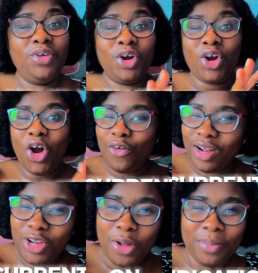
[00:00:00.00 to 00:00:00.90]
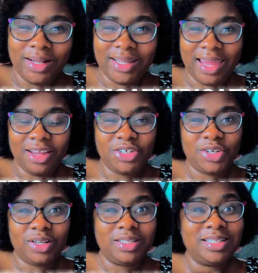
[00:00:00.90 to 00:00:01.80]
you're currently on
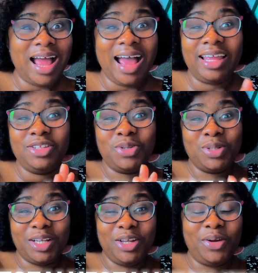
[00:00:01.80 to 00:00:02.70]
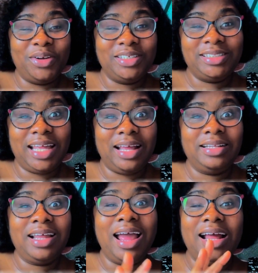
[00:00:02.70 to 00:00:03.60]
medications, I totally
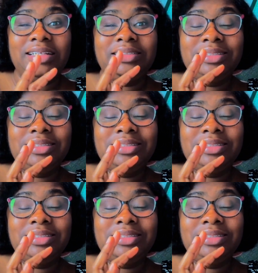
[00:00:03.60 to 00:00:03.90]
understand. And